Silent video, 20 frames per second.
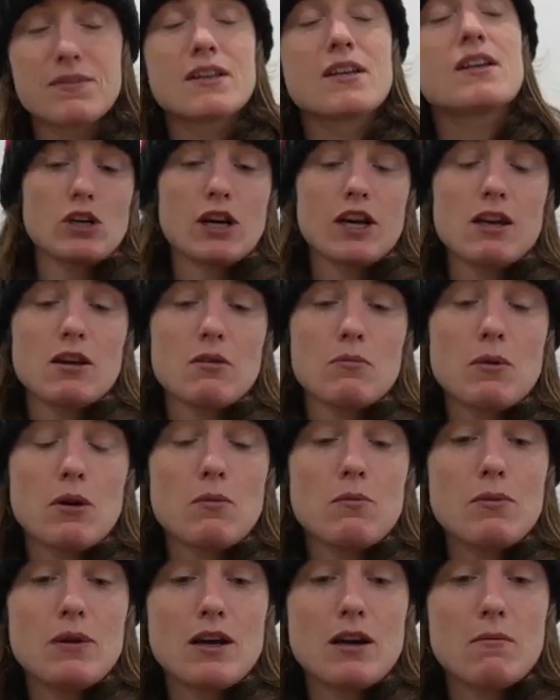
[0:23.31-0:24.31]
Talking
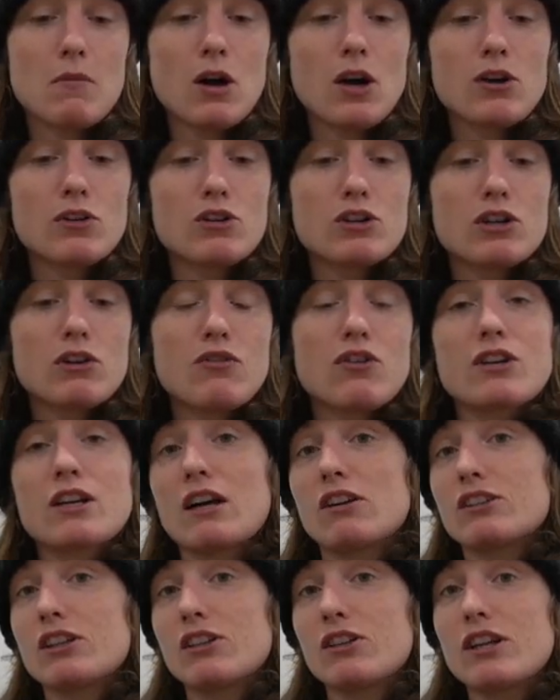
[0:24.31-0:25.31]
about BMR, there are different
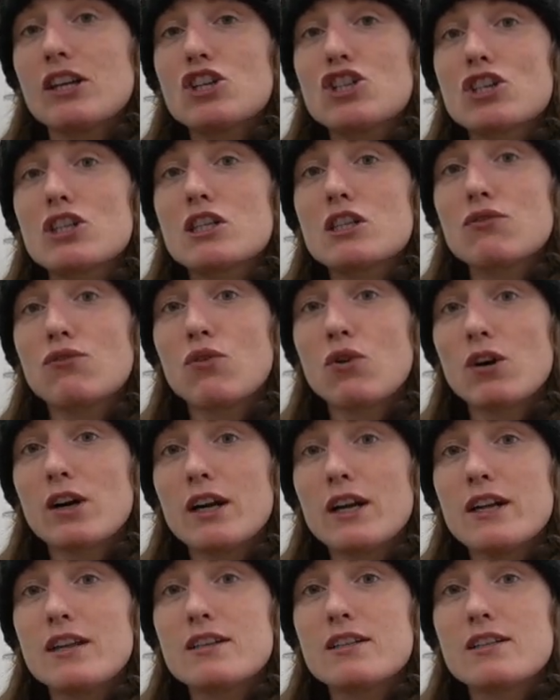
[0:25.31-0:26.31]
calculations for
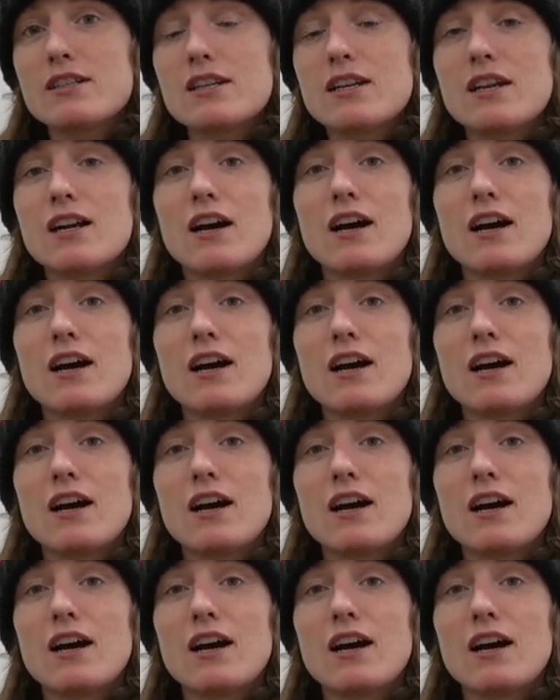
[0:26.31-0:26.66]
it.